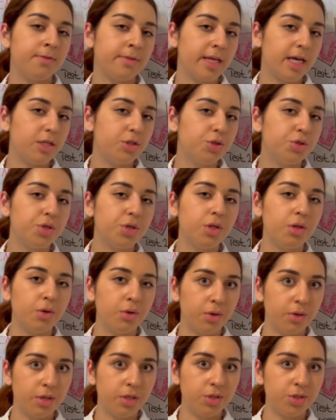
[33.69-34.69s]
natural
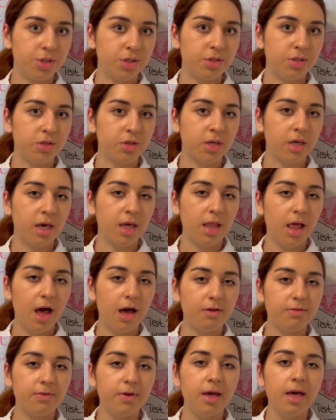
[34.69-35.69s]
origin to kill
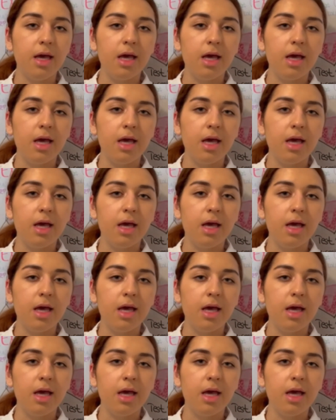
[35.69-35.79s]
off